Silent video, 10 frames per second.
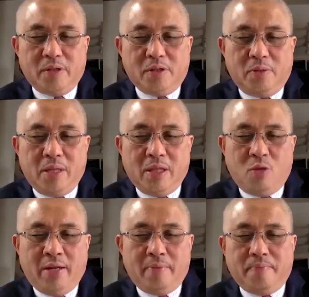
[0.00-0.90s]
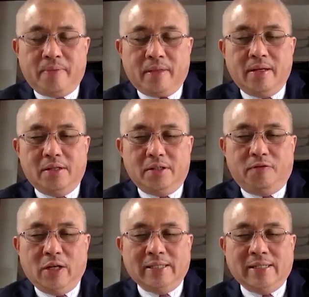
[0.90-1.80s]
So
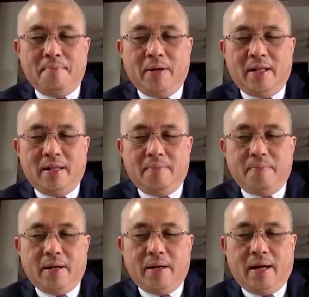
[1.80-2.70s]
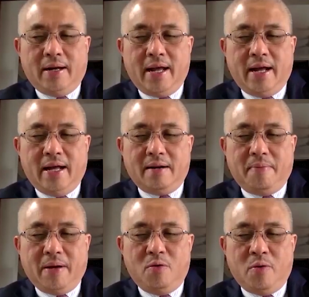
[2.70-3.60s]
for example, there are
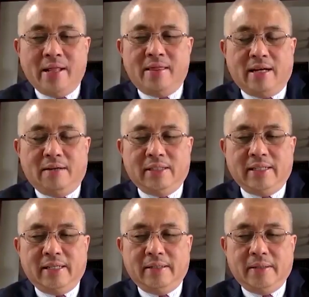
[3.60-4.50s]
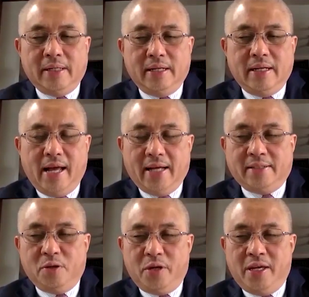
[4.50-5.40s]
about 1,000
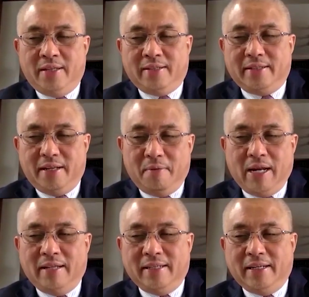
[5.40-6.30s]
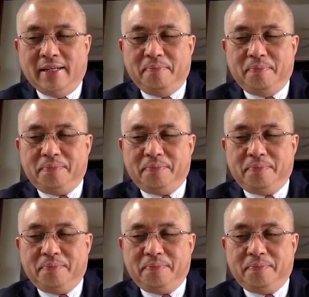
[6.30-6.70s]
SOEs in Malaysia.